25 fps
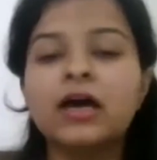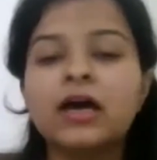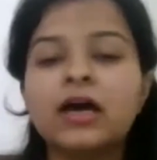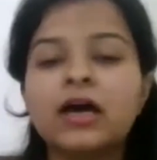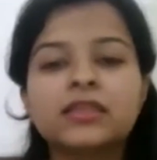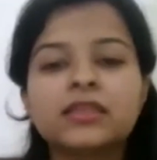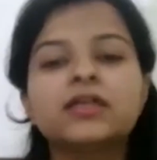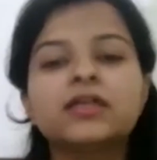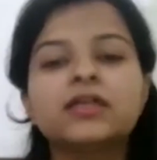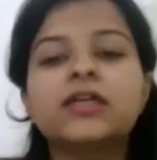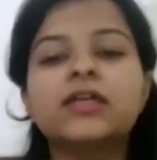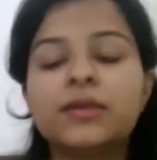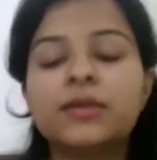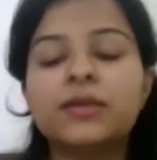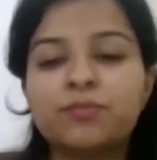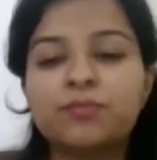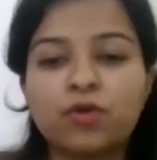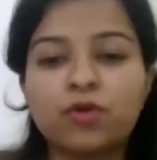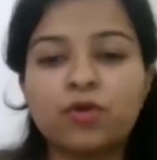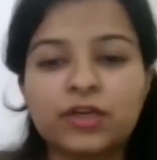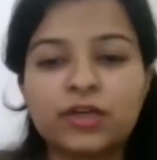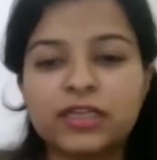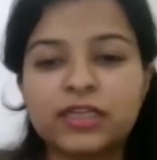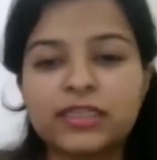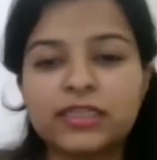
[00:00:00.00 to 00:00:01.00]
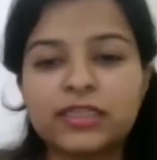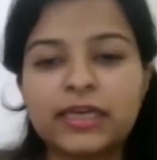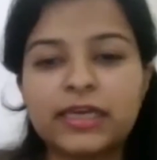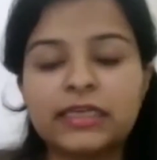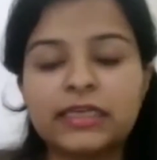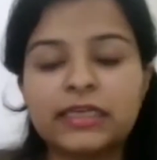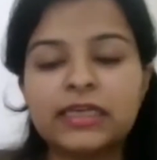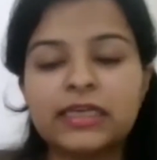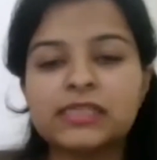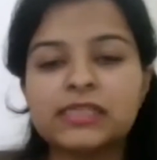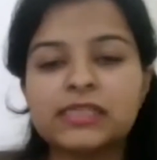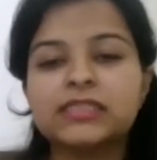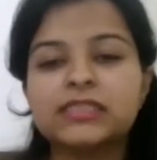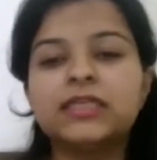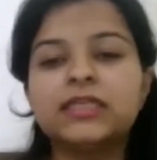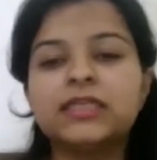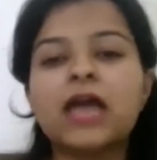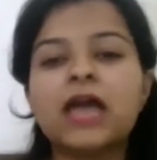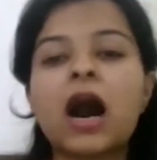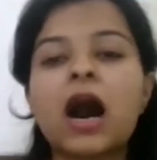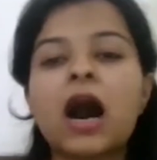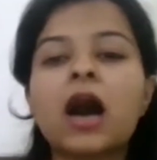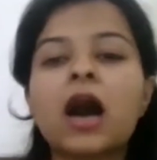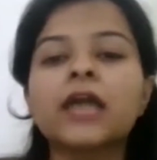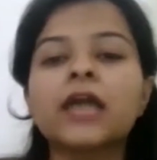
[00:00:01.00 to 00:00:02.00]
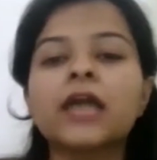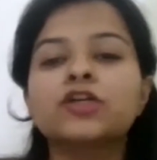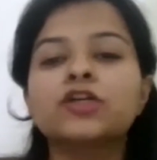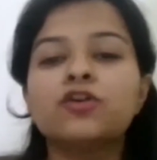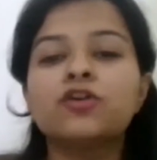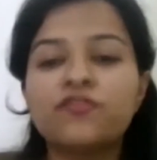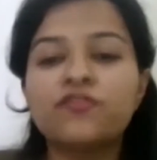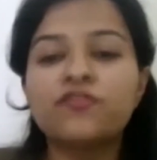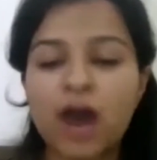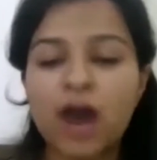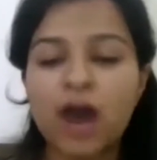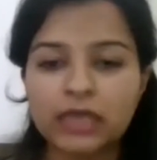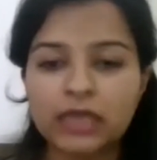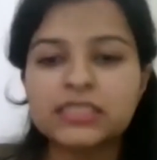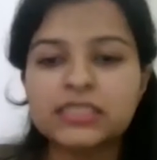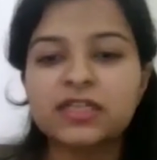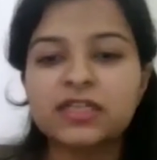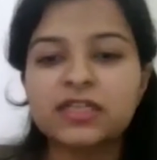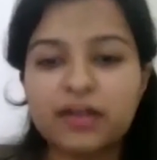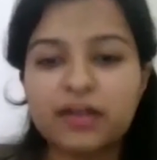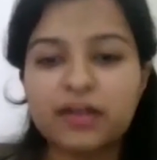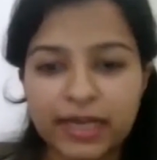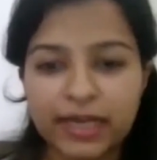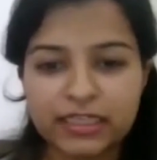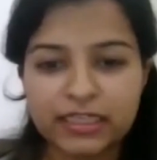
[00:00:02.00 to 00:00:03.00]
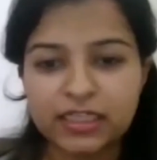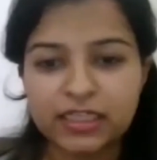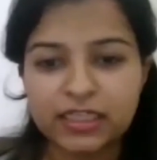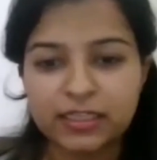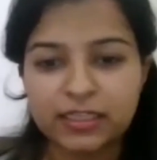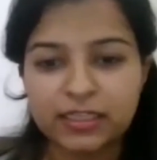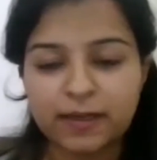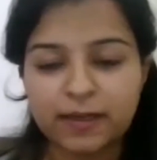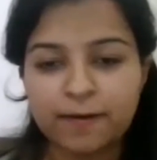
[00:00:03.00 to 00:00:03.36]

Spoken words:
Third important thing is the art of answer writing.